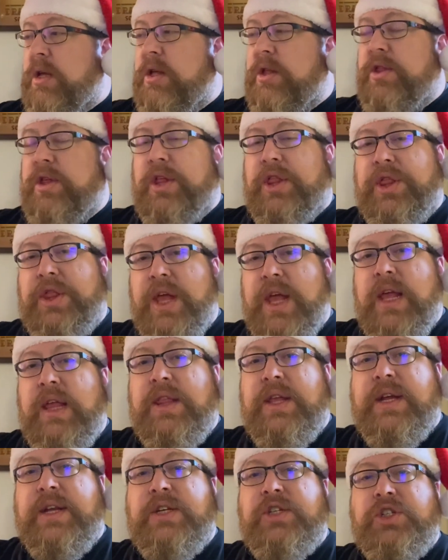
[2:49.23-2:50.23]
The thing
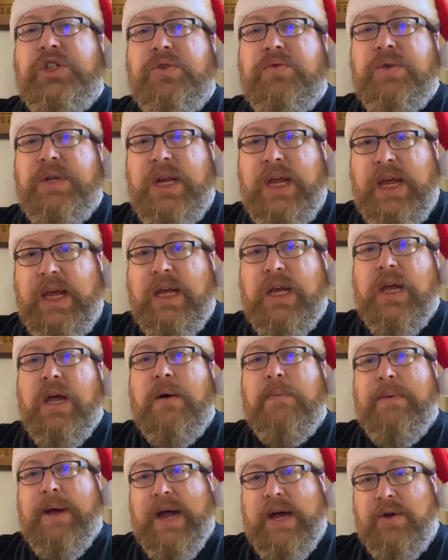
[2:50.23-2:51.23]
that is unique
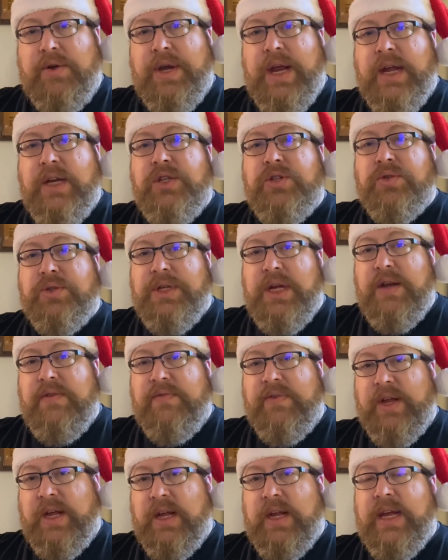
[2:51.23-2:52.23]
about Angel's
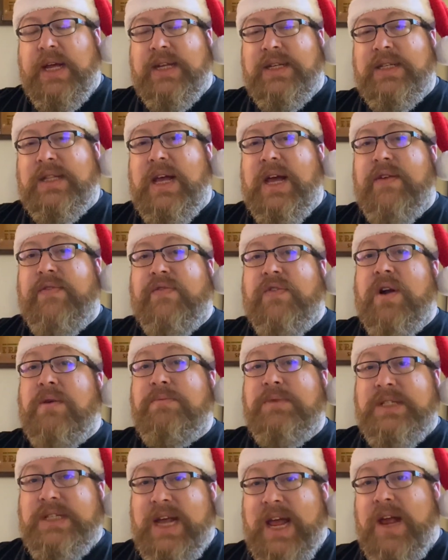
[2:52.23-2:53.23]
Envy is that
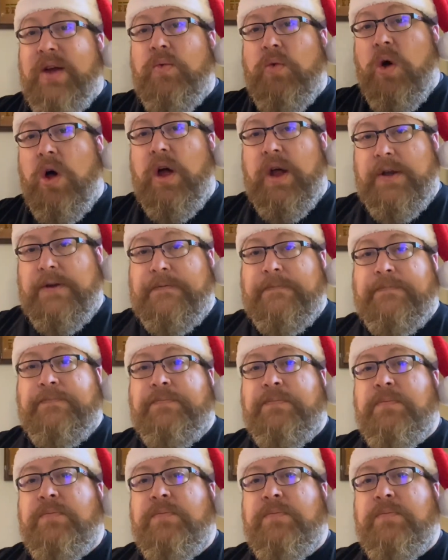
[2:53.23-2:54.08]
from day one,